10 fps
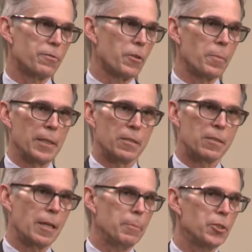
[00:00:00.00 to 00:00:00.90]
from
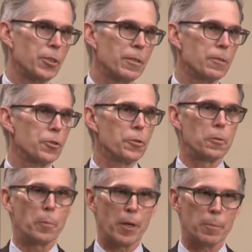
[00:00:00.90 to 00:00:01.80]
inception
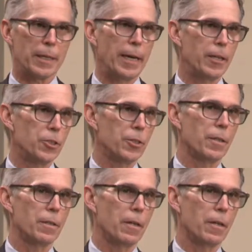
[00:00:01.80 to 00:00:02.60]
to publication